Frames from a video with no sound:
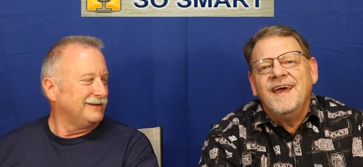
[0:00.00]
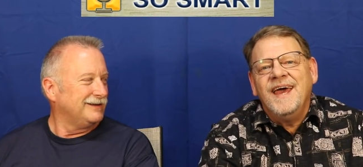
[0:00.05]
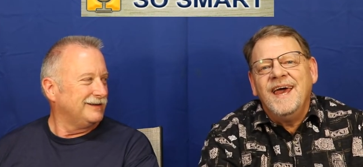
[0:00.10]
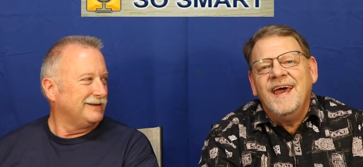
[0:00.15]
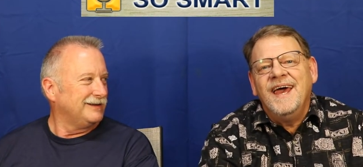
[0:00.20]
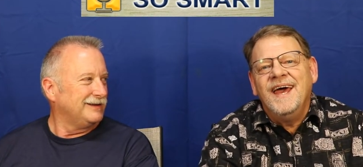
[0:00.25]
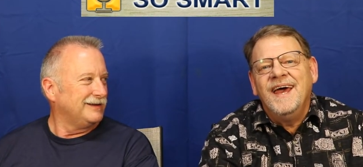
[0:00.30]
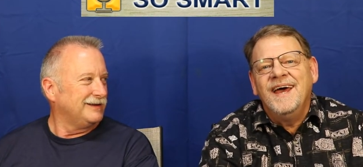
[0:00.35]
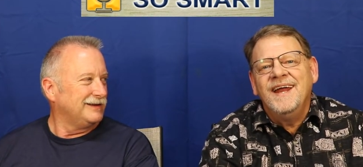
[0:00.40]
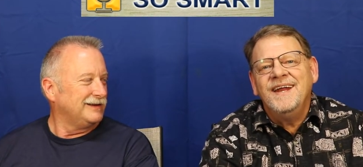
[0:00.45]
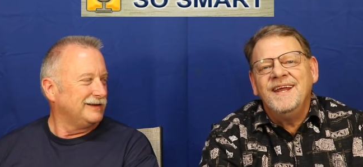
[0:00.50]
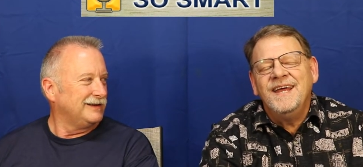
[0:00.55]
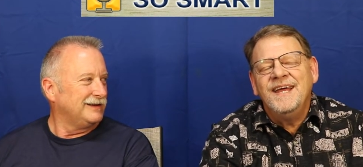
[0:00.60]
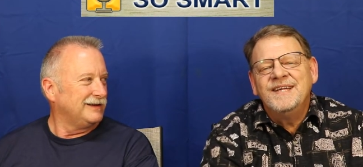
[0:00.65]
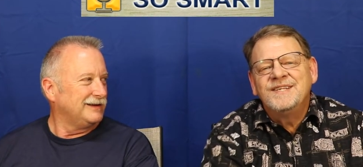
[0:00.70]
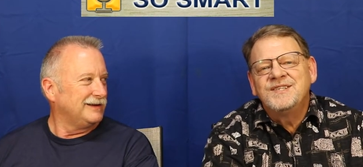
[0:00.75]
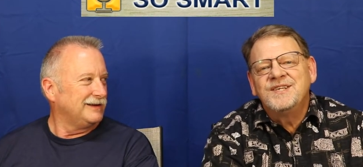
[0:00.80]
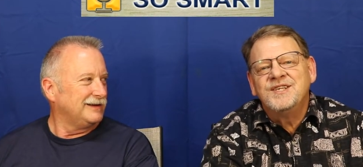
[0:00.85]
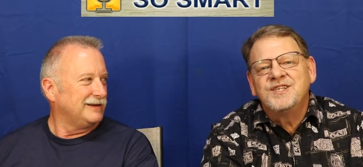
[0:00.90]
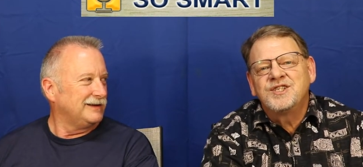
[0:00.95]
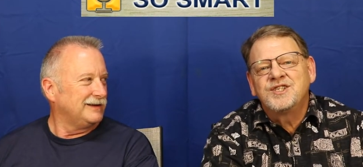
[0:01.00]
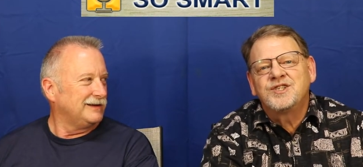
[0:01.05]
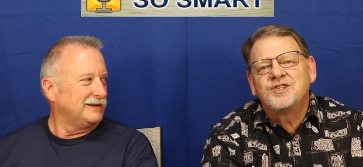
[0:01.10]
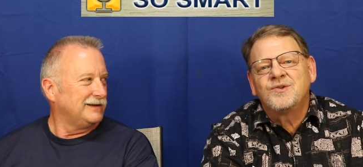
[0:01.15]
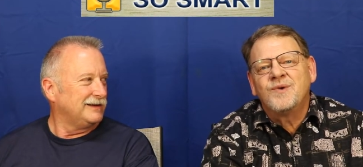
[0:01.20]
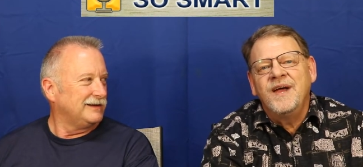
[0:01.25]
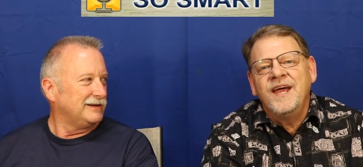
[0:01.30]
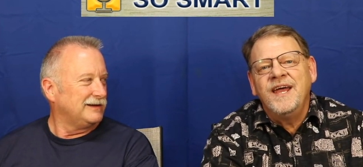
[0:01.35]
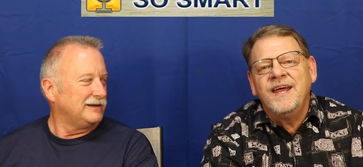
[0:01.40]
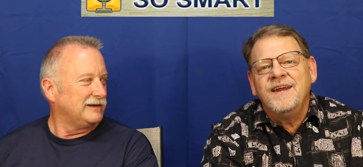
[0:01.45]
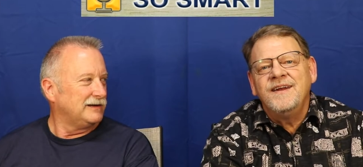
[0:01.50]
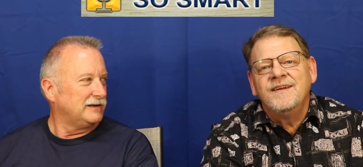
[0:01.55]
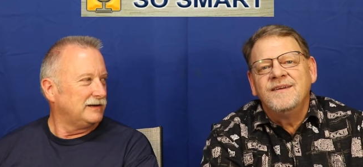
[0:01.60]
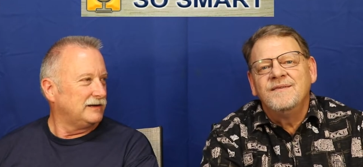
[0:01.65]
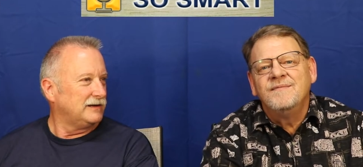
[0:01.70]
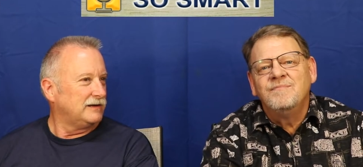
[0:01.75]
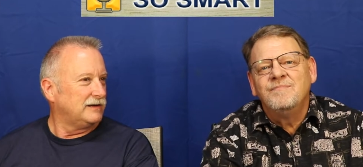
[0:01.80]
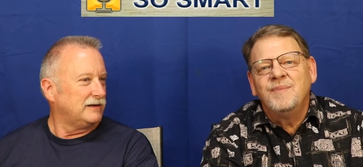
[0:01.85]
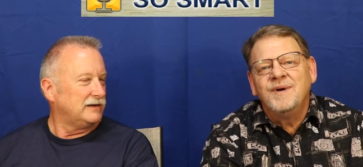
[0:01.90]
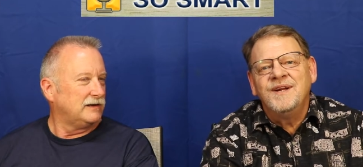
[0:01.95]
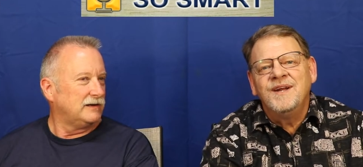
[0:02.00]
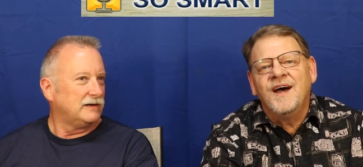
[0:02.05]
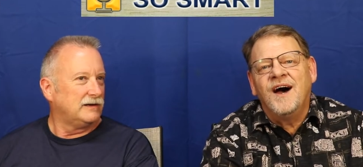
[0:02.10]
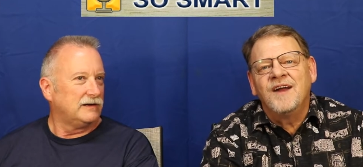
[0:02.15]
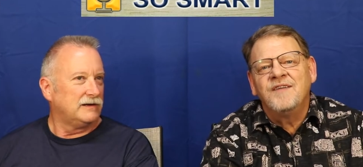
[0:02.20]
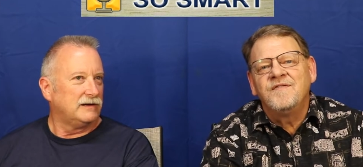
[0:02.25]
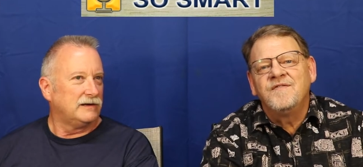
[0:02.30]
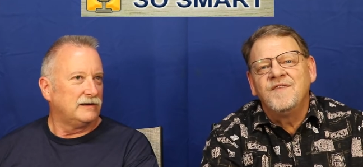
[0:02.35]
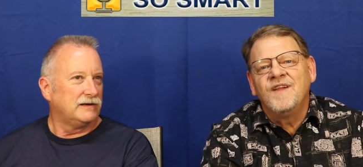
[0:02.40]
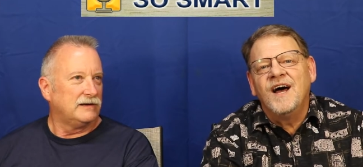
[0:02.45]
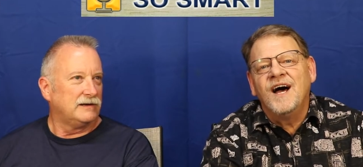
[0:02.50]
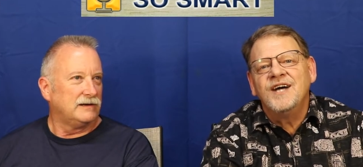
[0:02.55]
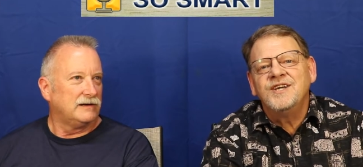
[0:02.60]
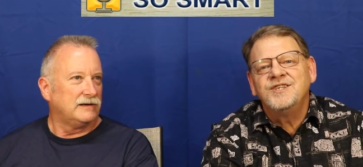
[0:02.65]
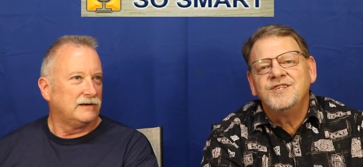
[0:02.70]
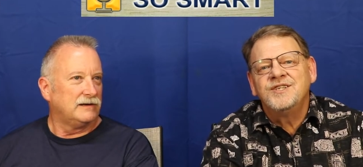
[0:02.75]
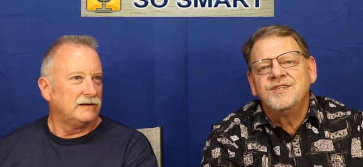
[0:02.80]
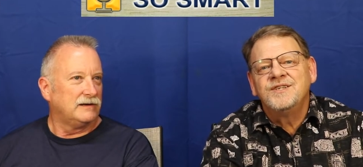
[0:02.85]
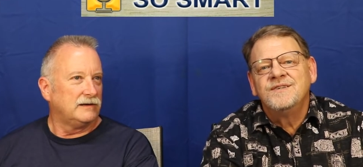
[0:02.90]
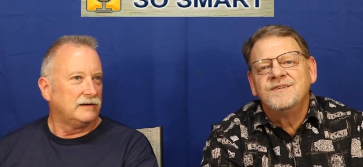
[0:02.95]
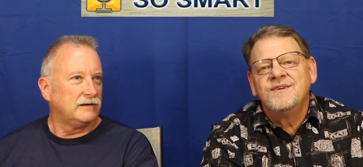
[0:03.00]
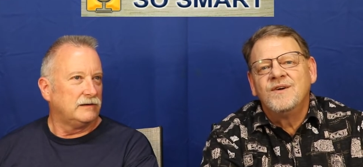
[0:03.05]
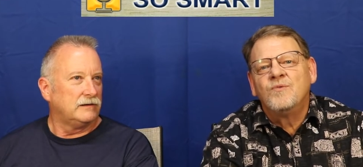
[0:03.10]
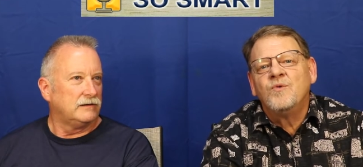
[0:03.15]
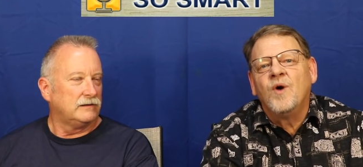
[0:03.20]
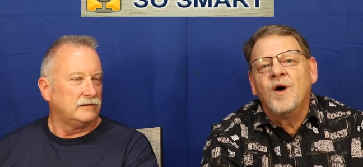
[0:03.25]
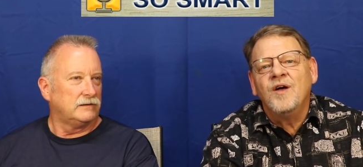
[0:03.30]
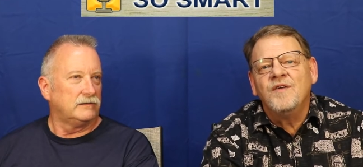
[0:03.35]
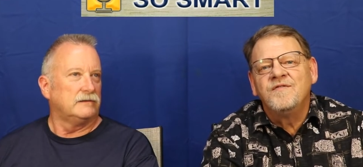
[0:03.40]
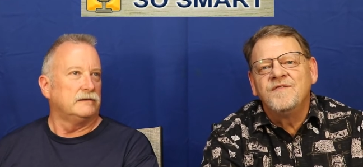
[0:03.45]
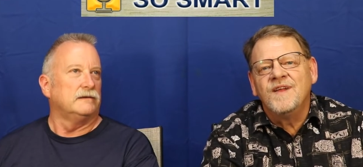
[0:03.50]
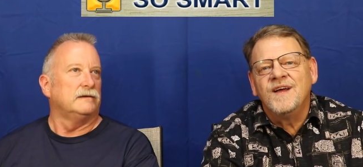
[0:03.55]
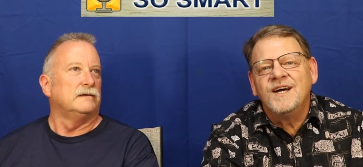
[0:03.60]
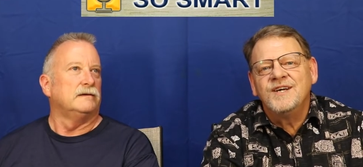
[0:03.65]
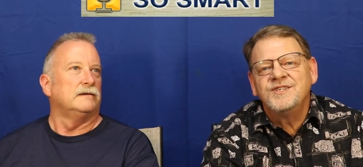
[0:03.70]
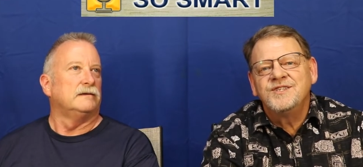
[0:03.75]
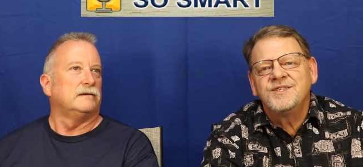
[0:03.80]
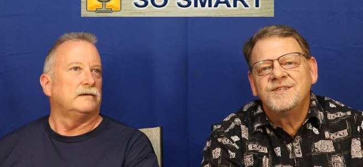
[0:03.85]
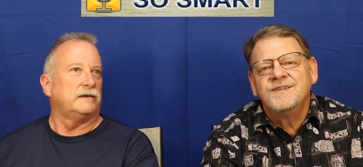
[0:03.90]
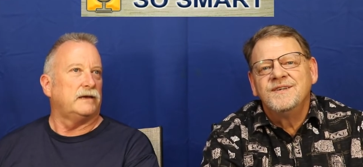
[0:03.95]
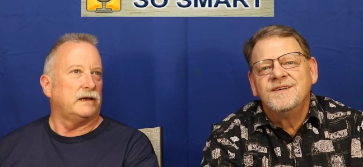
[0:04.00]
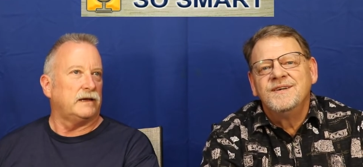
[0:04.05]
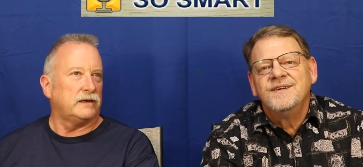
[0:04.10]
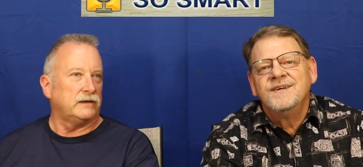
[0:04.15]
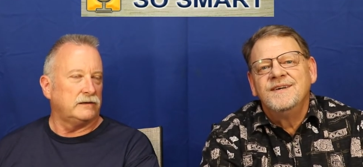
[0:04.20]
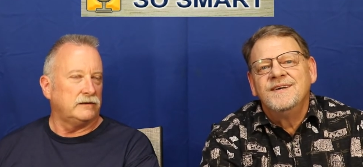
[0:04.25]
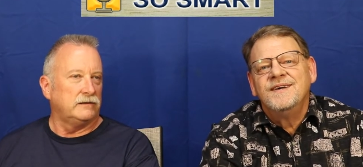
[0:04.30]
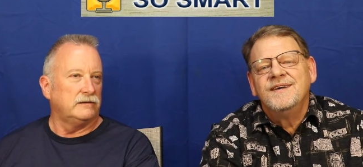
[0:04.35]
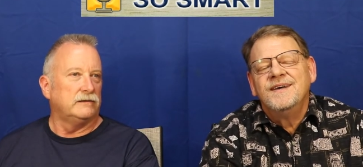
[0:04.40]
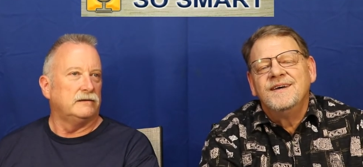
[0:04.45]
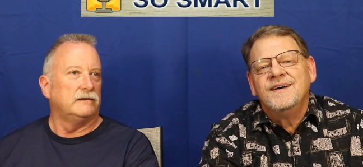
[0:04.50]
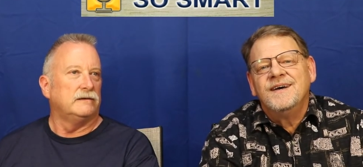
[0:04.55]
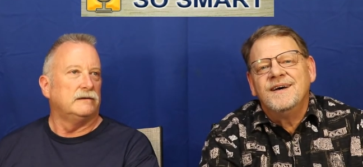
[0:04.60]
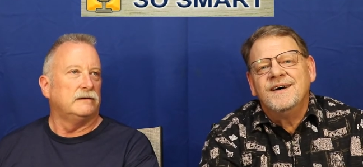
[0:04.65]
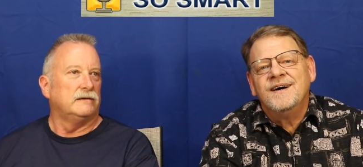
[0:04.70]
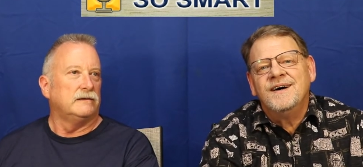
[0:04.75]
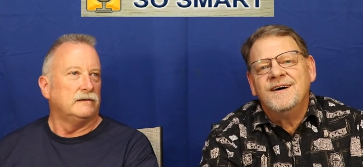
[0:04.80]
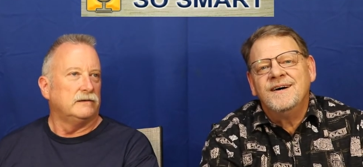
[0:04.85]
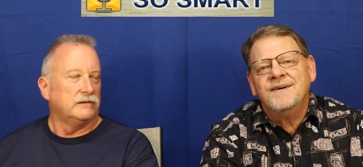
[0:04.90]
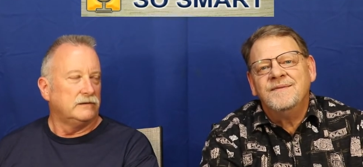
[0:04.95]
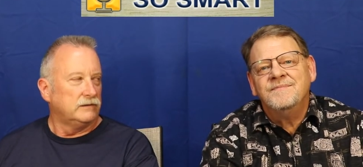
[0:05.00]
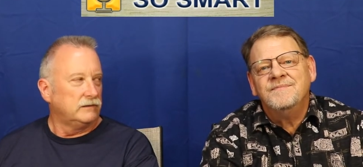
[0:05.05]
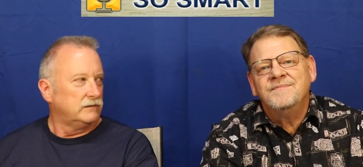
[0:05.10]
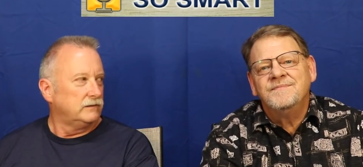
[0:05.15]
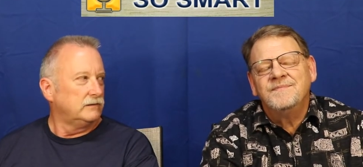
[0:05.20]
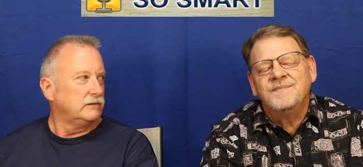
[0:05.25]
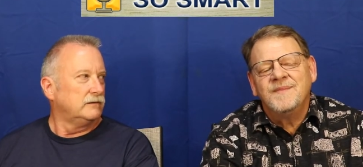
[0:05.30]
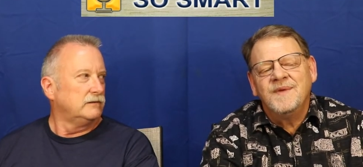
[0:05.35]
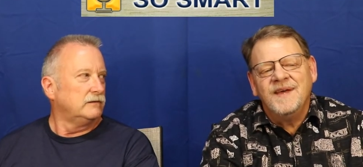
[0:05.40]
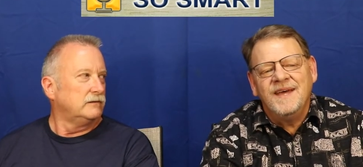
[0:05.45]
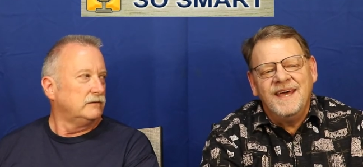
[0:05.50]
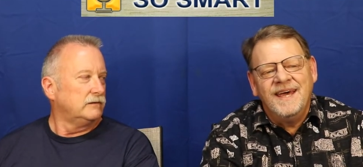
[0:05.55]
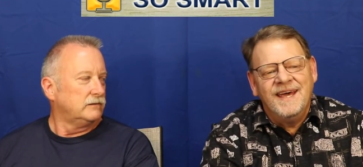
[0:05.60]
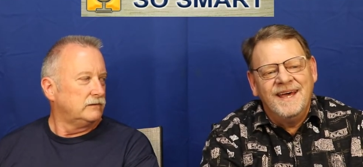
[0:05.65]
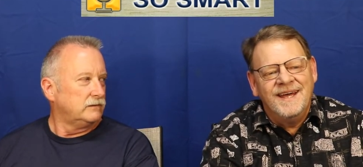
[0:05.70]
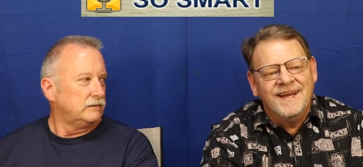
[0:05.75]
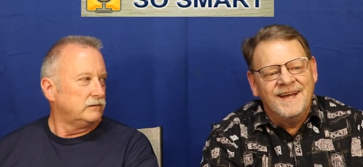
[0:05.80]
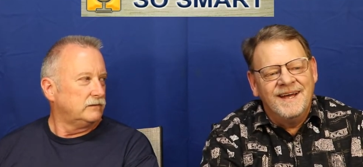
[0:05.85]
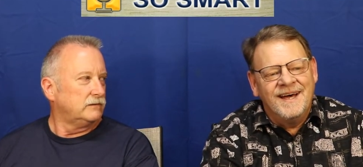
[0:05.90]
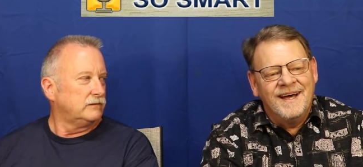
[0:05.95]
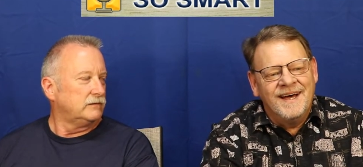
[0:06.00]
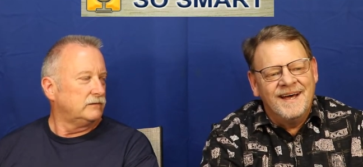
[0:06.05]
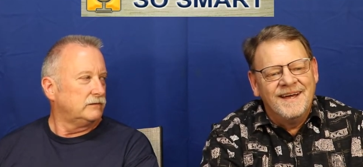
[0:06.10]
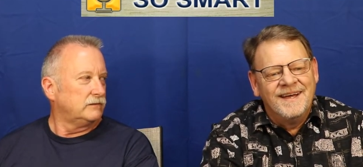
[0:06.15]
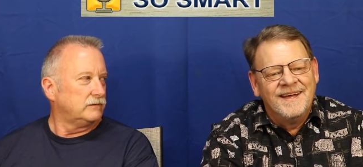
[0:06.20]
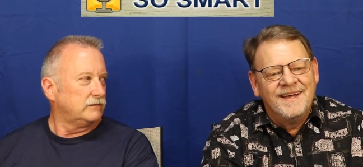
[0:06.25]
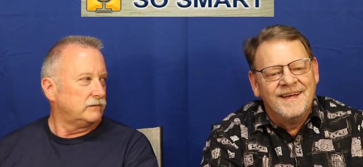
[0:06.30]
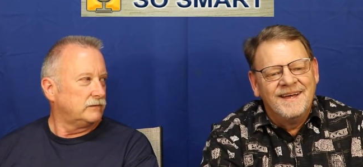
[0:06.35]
Speaker 1: And it's a straight, but not a flush, royal flush. Okay. Um, and uh,